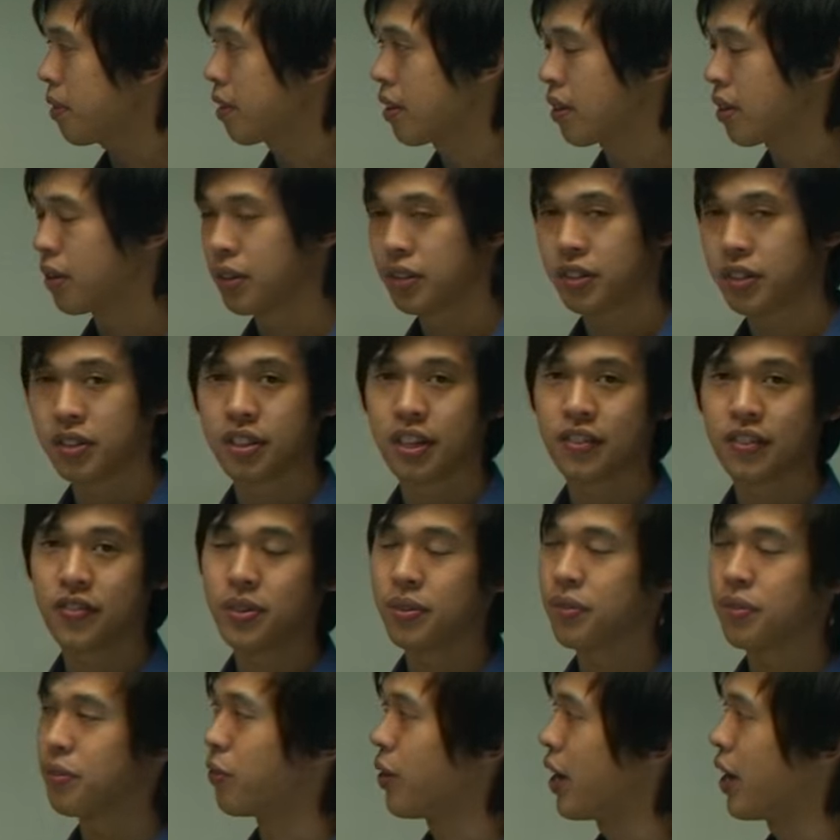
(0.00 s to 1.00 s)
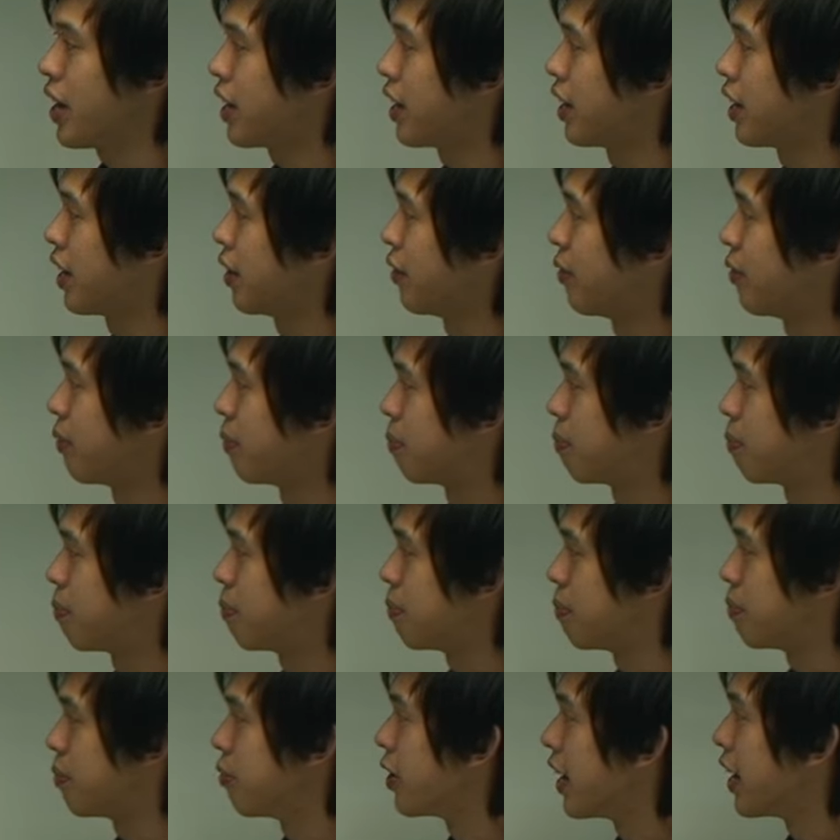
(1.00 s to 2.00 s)
Question seven, write a
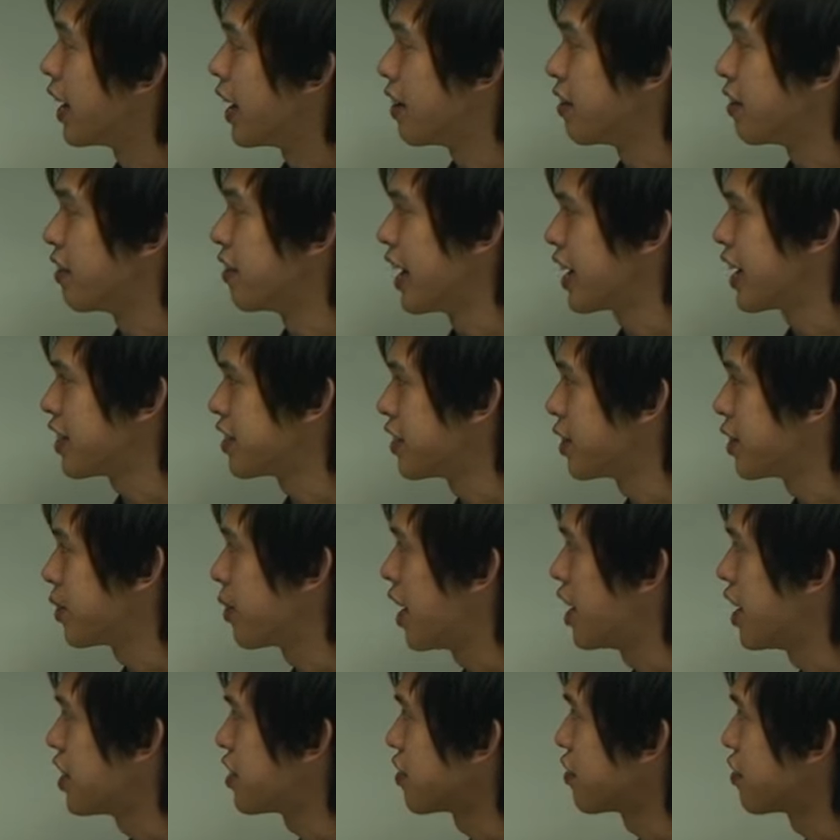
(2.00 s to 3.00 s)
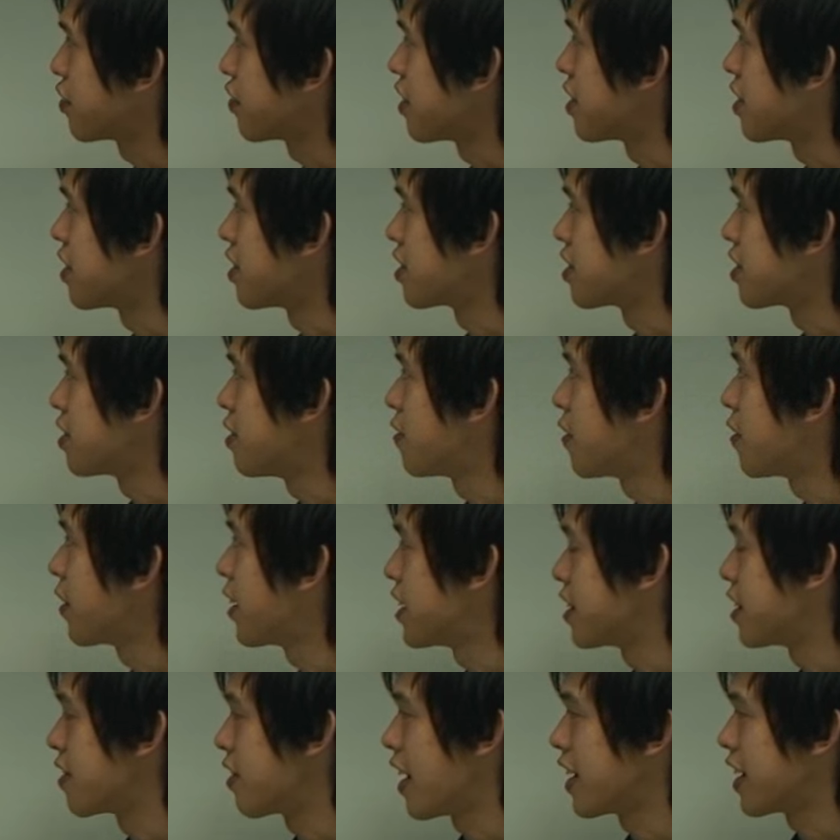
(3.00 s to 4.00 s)
Re reaction equation for silver
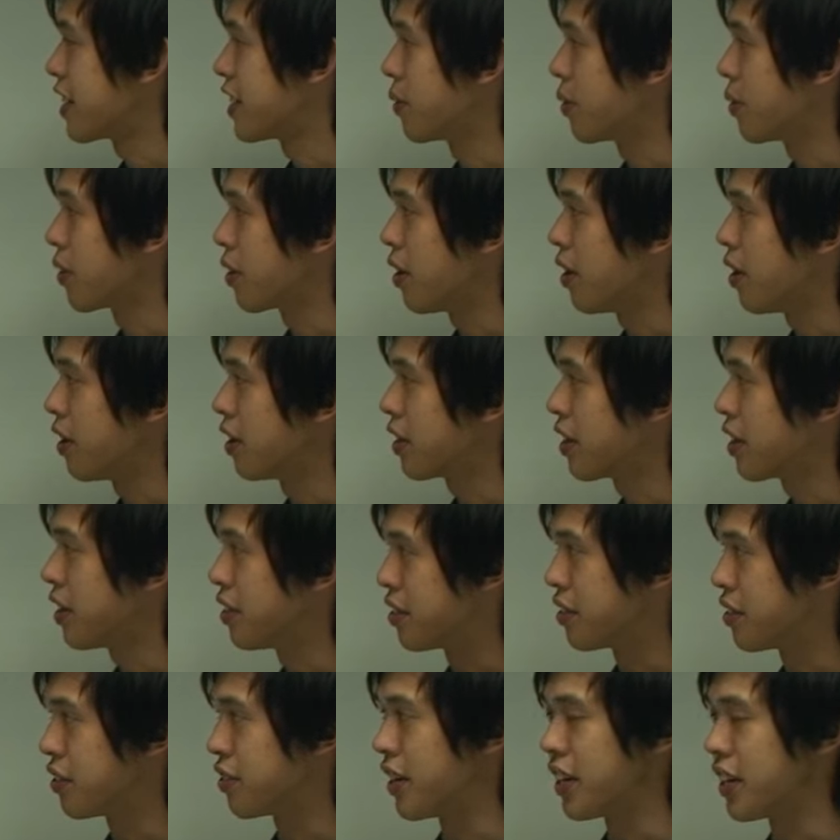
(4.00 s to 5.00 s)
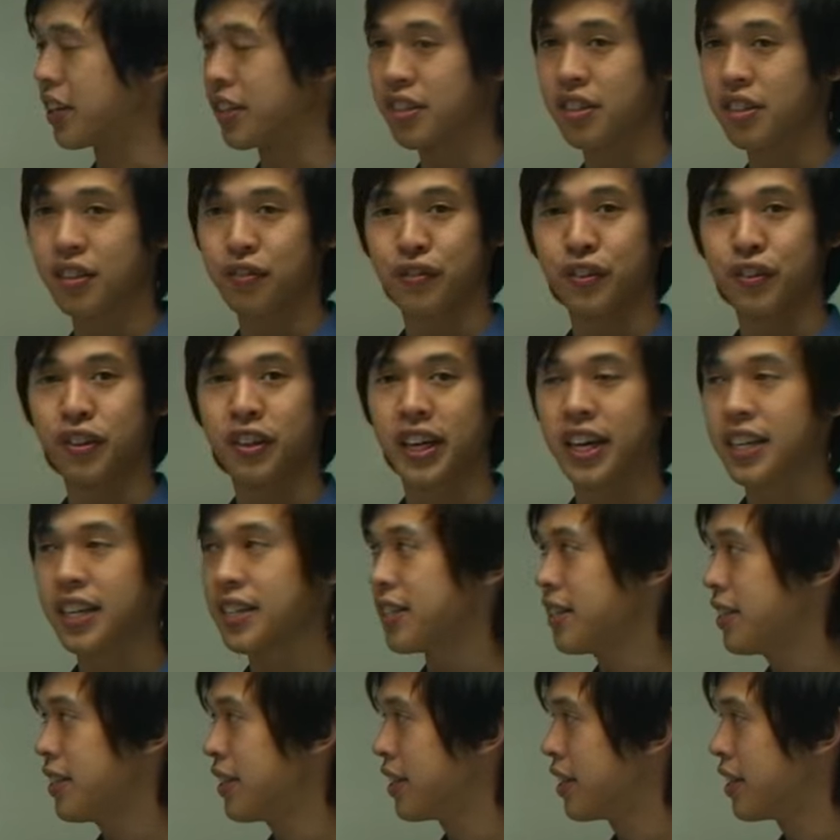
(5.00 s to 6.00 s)
interacting with hot concentrated sulfuric acid.